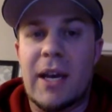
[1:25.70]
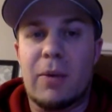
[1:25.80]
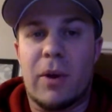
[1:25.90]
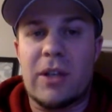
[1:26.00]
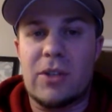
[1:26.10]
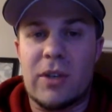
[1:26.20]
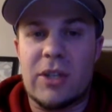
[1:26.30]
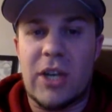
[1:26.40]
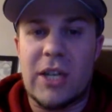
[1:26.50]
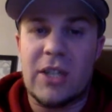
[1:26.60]
wanted you
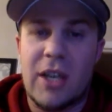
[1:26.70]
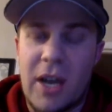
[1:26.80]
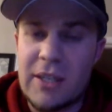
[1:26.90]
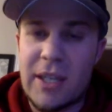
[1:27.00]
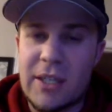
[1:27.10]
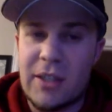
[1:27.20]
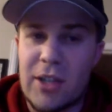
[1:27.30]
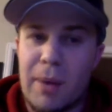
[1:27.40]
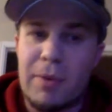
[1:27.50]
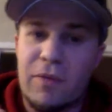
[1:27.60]
to change the context of the
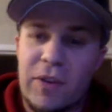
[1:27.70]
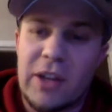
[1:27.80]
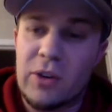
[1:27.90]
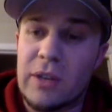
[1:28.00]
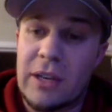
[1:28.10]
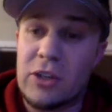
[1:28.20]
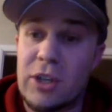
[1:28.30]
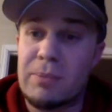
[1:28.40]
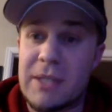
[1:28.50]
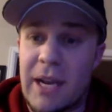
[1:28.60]
job to fit your
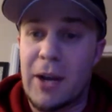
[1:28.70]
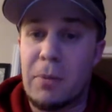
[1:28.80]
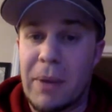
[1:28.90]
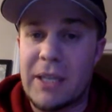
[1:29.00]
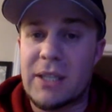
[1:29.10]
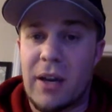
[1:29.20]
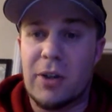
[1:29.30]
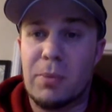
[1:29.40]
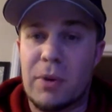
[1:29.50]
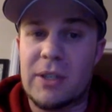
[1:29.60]
leadership style based
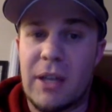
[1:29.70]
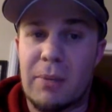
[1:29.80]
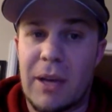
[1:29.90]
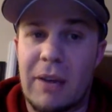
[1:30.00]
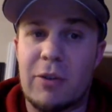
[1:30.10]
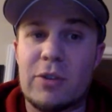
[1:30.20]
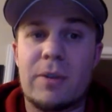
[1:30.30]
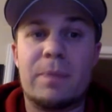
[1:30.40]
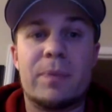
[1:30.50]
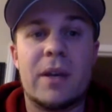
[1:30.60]
on your personality
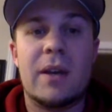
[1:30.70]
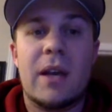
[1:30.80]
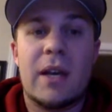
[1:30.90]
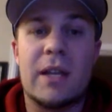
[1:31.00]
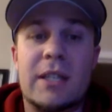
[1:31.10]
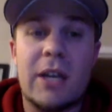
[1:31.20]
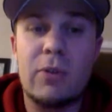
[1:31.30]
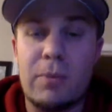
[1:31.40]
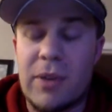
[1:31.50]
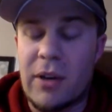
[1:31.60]
behaviors.
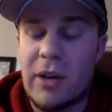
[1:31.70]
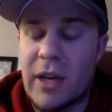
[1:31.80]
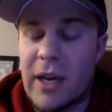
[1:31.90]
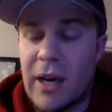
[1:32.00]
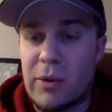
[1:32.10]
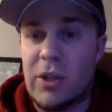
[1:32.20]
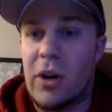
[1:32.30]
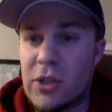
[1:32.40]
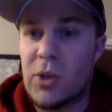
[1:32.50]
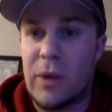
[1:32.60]
Continuum theory was
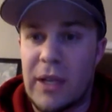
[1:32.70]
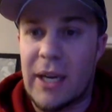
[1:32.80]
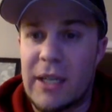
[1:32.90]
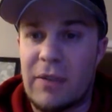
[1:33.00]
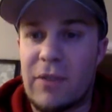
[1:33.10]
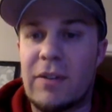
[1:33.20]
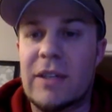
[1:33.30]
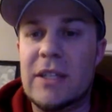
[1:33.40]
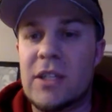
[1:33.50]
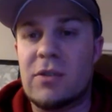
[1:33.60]
also in the
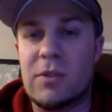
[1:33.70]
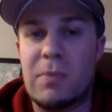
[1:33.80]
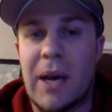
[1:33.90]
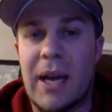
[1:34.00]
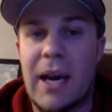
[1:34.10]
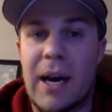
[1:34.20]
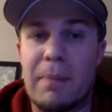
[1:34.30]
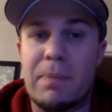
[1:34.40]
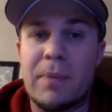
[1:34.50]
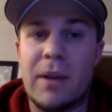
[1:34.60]
1950s. This was by
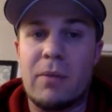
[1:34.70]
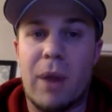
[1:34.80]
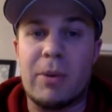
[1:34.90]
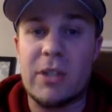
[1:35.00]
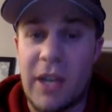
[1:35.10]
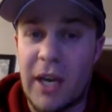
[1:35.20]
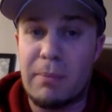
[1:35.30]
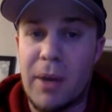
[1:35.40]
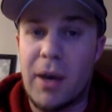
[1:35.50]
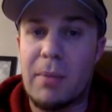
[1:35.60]
Robert
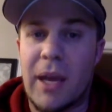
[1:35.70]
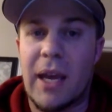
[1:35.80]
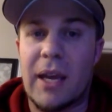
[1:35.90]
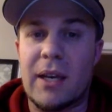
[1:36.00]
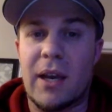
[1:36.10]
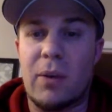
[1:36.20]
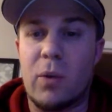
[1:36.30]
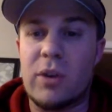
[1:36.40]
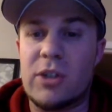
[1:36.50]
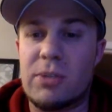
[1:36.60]
Tannenbaum and
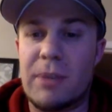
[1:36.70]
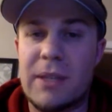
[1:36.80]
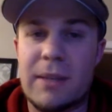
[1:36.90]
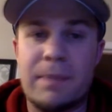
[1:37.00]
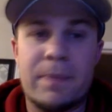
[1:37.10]
Warren Schmidt.